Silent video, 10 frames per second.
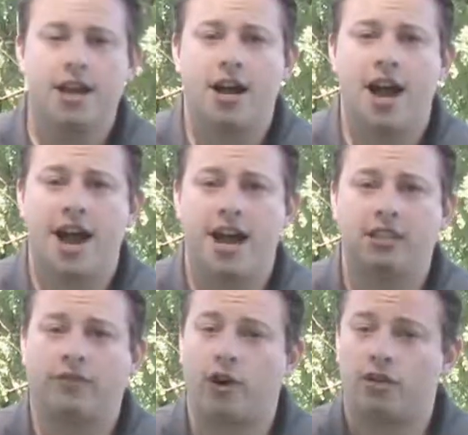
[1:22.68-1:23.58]

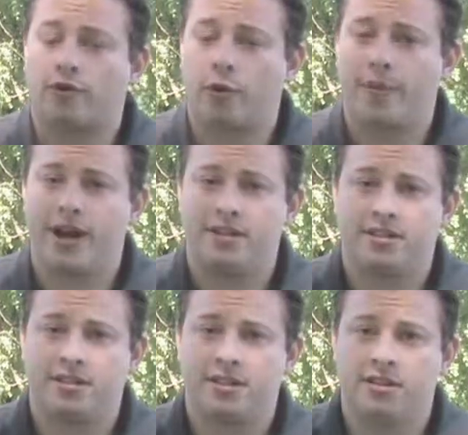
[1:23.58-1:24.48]
As far as
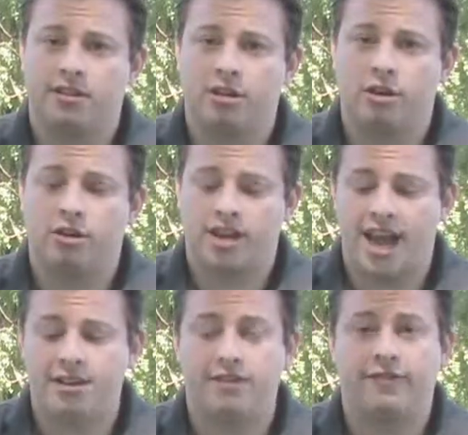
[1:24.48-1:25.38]
forbearance is concerned
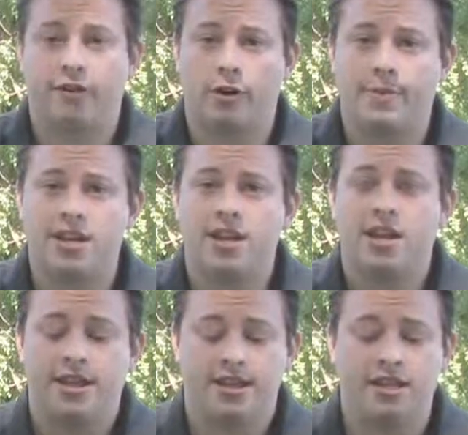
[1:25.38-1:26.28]
and deferment,
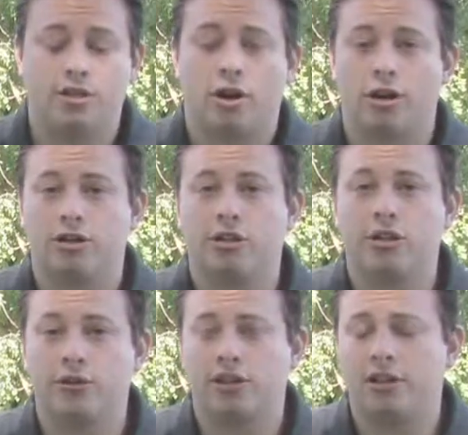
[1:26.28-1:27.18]
these are
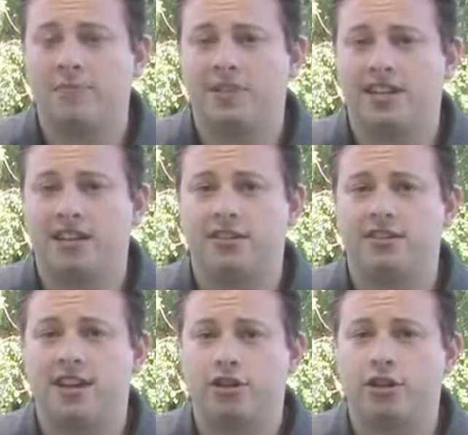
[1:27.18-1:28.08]
two
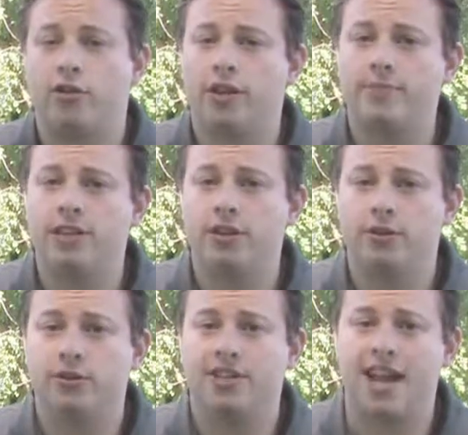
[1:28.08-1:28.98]
circumstances that should only be
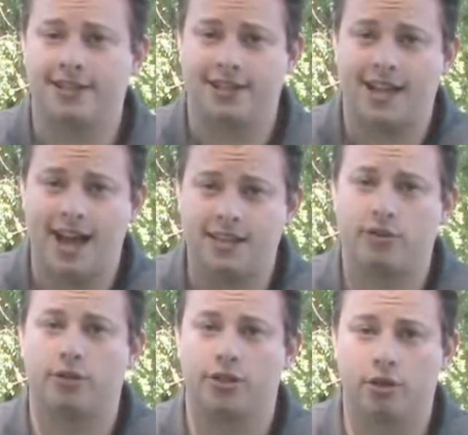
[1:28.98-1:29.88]
used as a
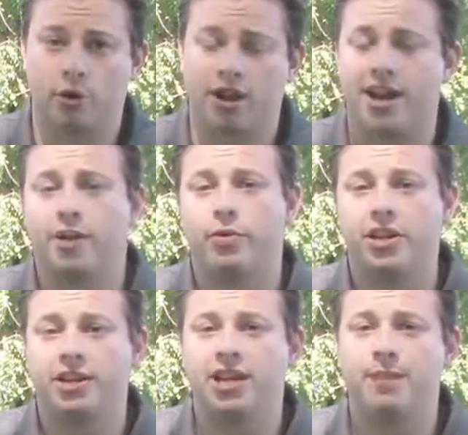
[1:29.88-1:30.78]
last resort, and I
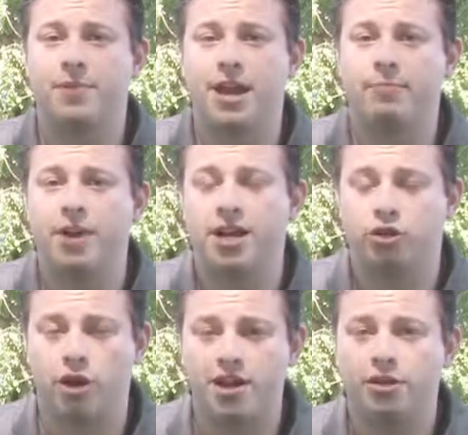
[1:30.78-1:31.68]
want you to keep that in mind.
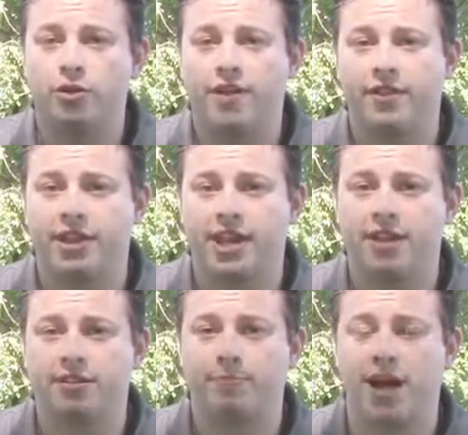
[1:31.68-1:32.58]
Try to do everything
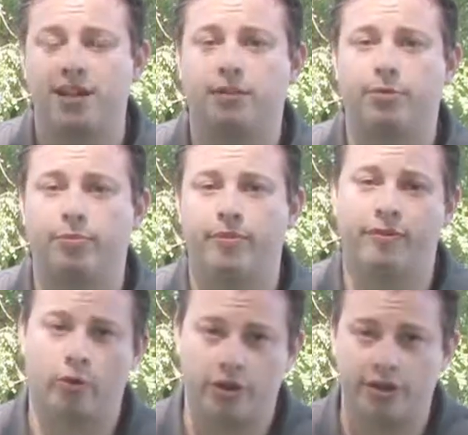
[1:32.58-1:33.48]
else possible
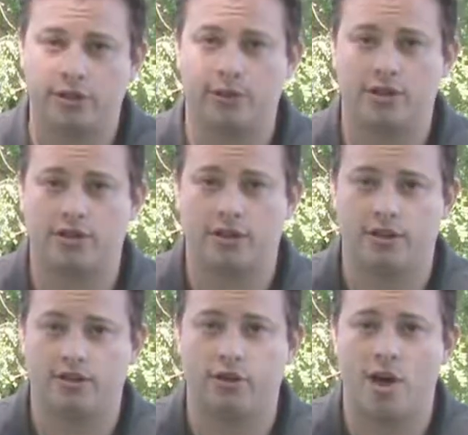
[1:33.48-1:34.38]
before you switch to
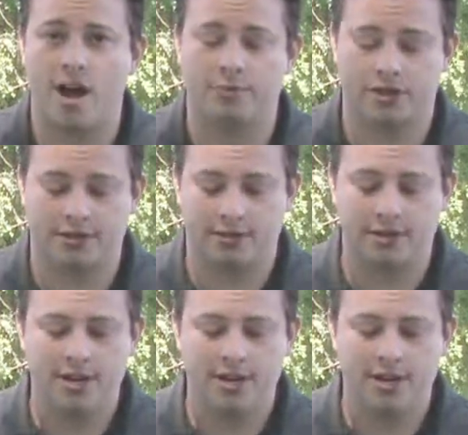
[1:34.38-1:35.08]
those two options.